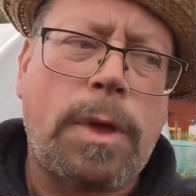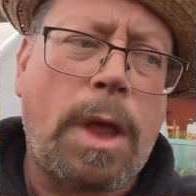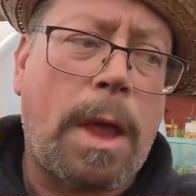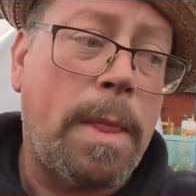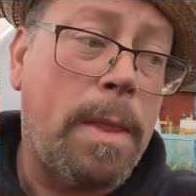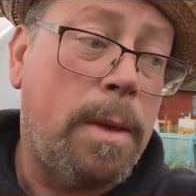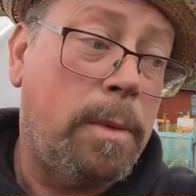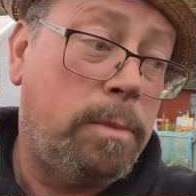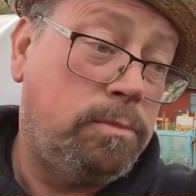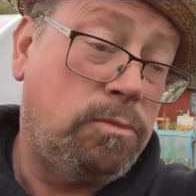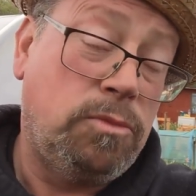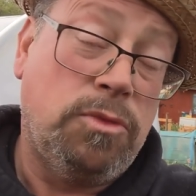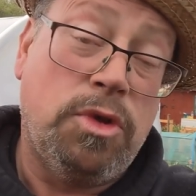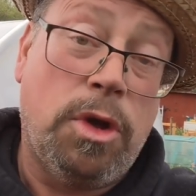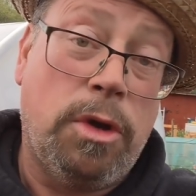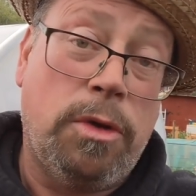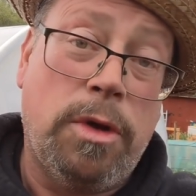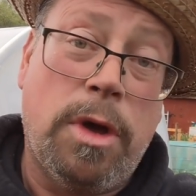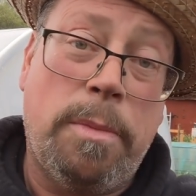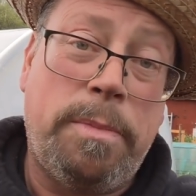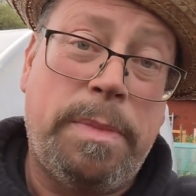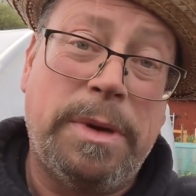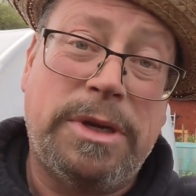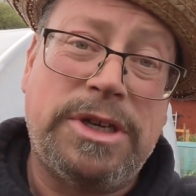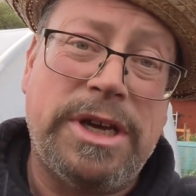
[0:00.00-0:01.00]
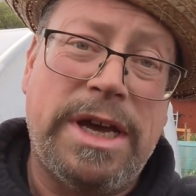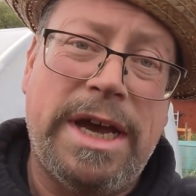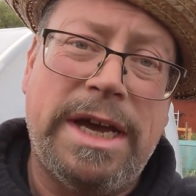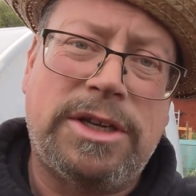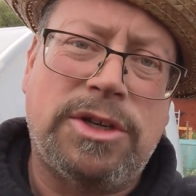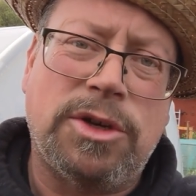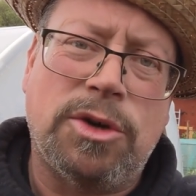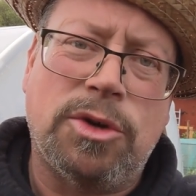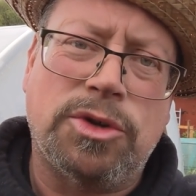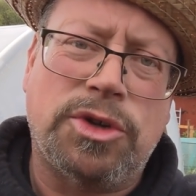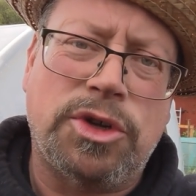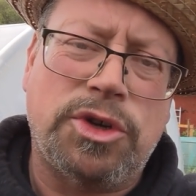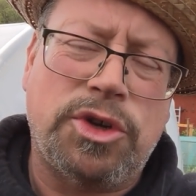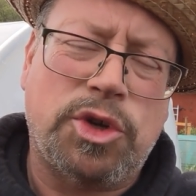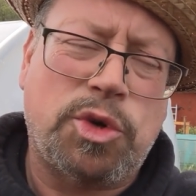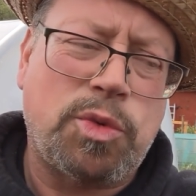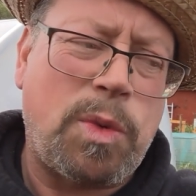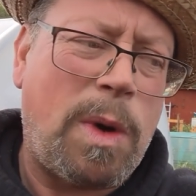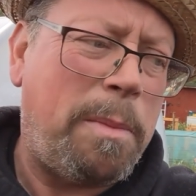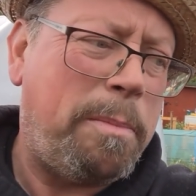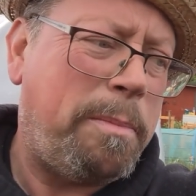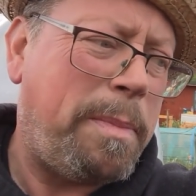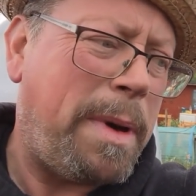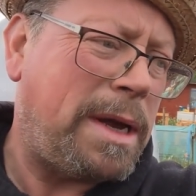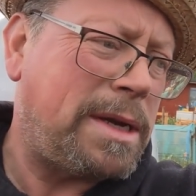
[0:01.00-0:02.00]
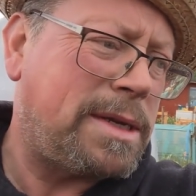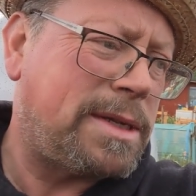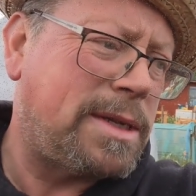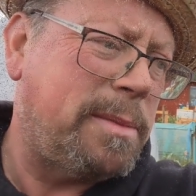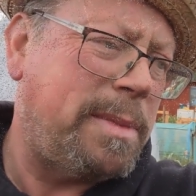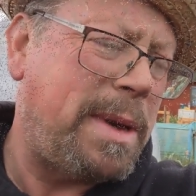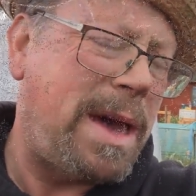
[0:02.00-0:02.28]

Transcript: potatoes that just went past the